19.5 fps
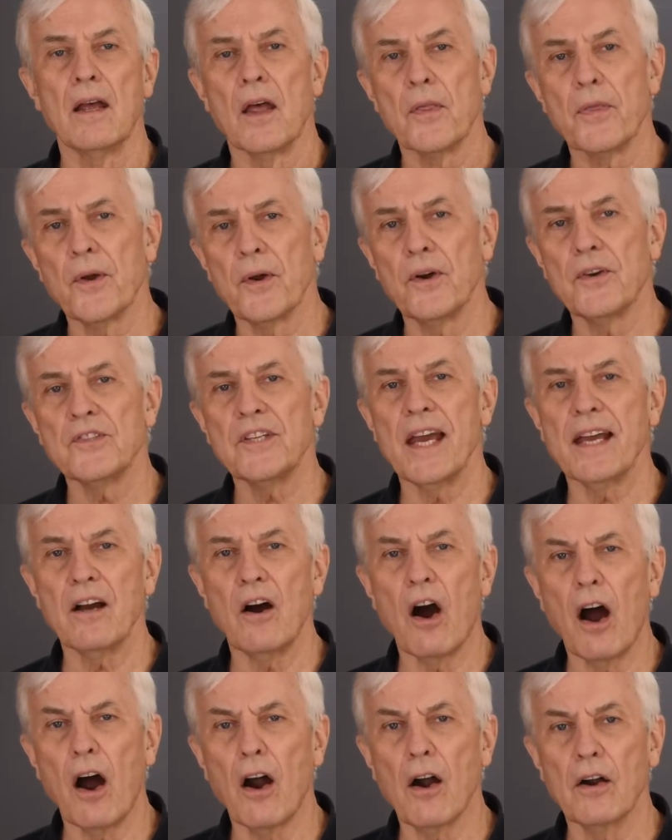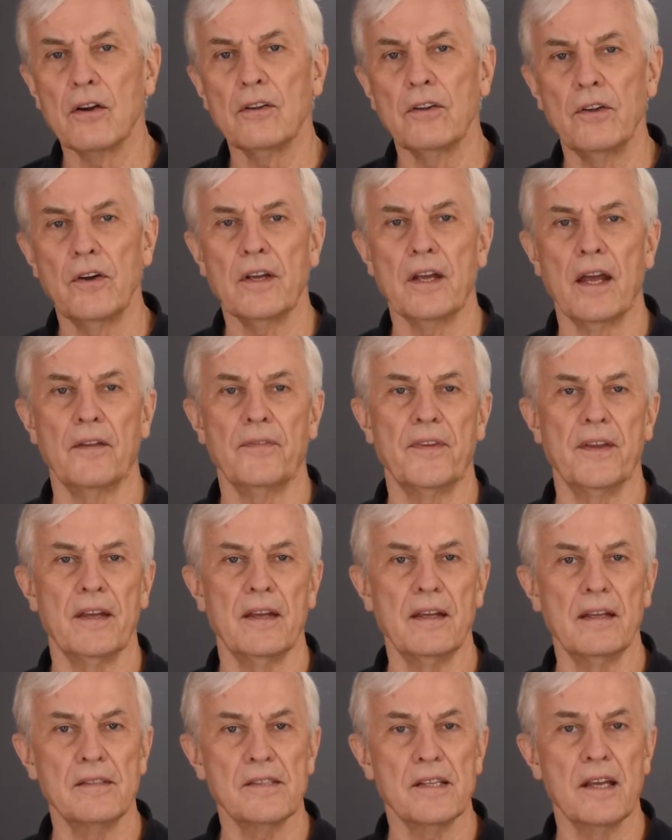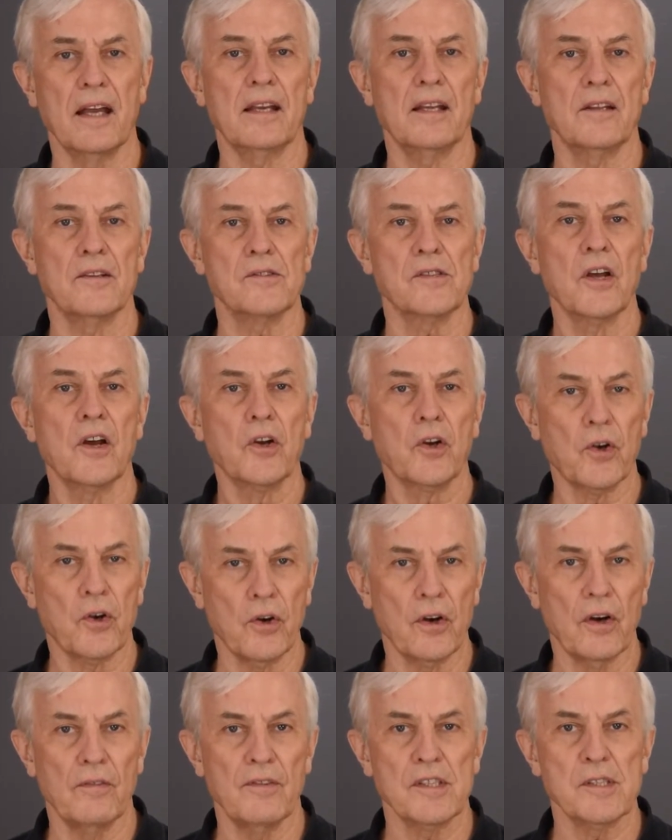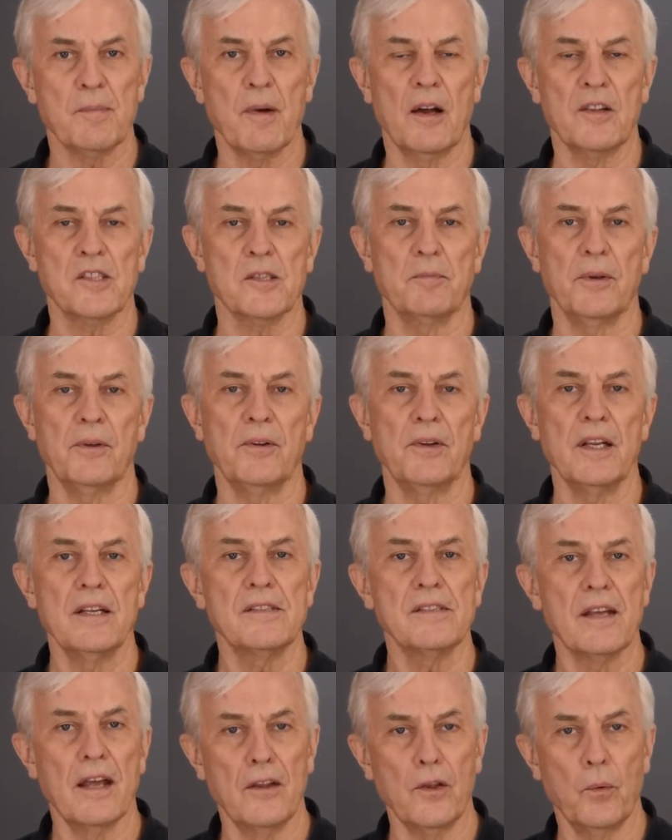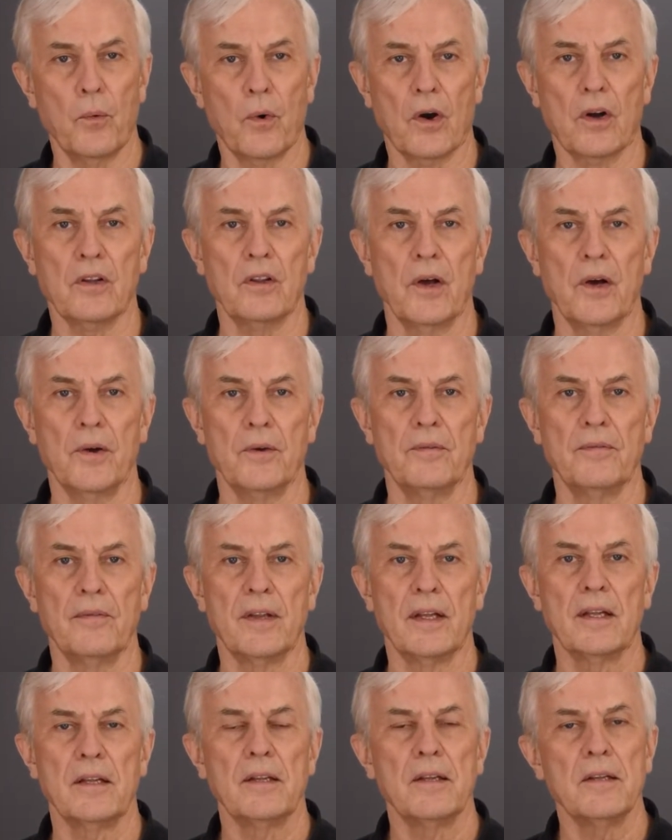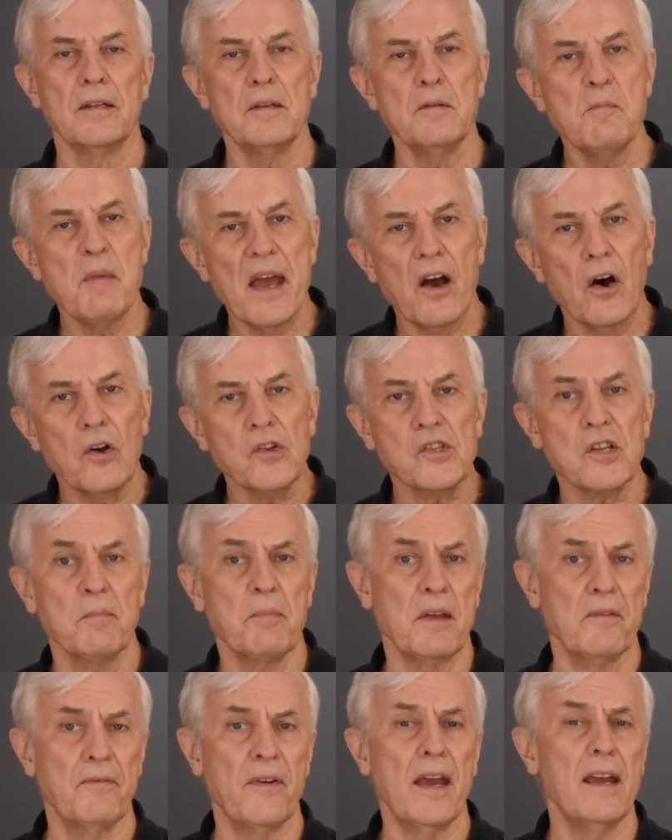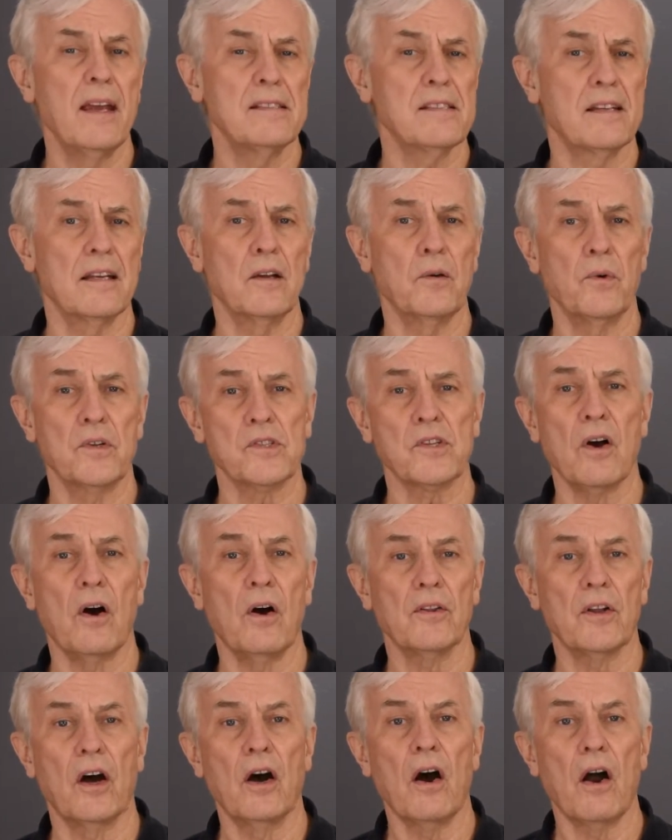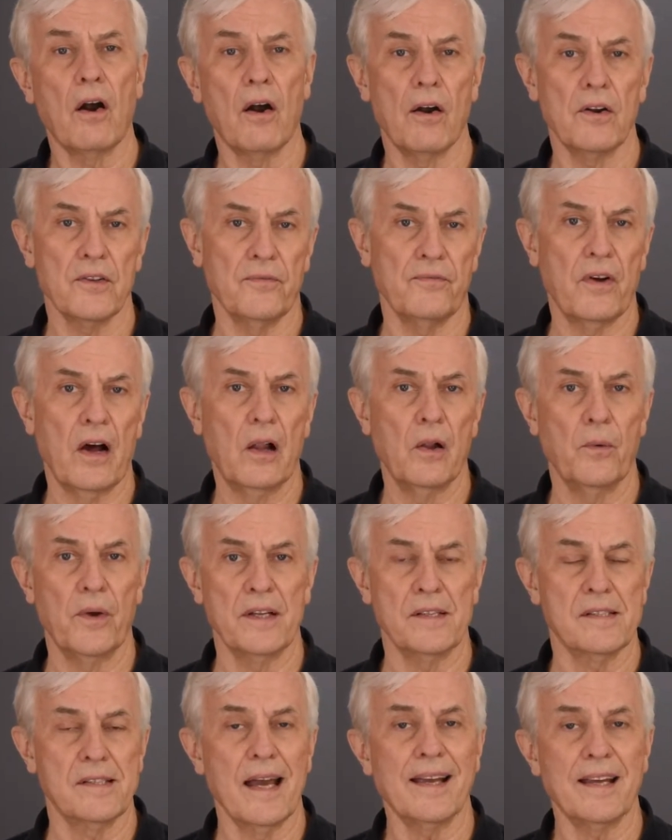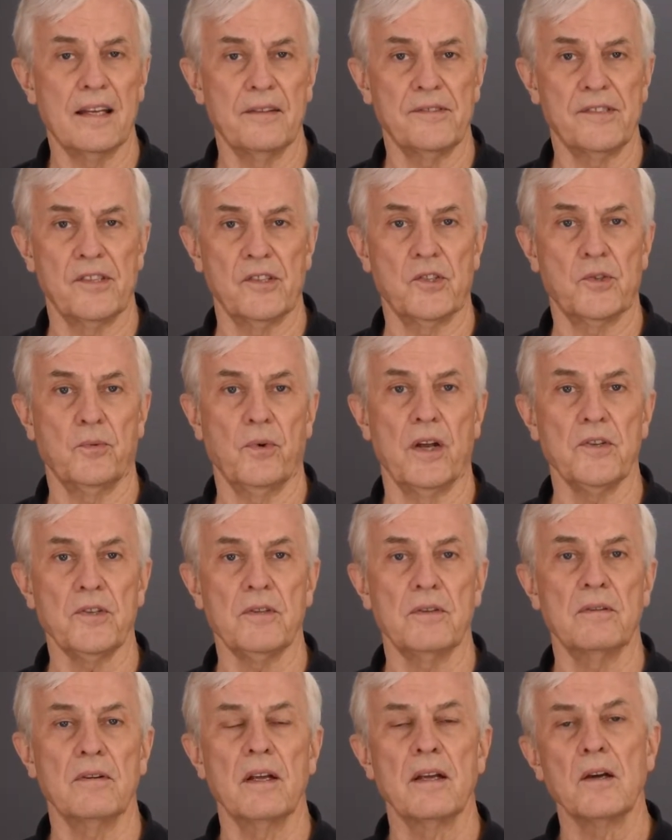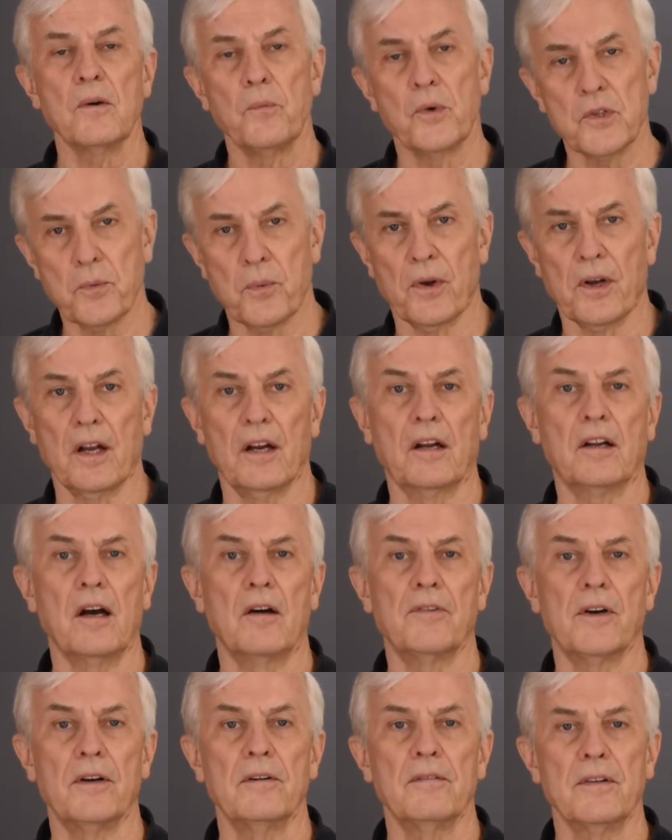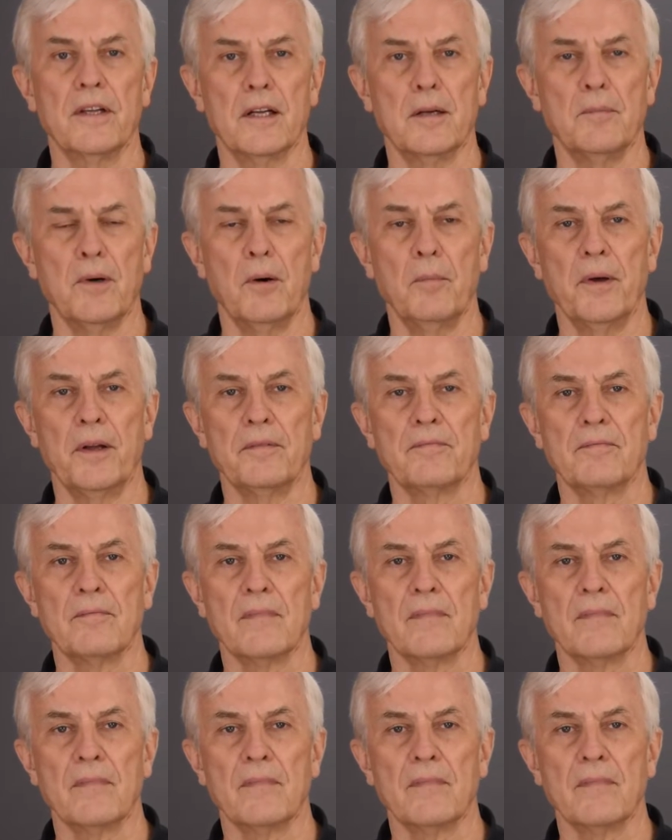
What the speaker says: Third, take a hard look at the executive's current responsibilities and the workload. You may also be facing what's called a hard-to-follow executive situation, which we're going to cover in a moment.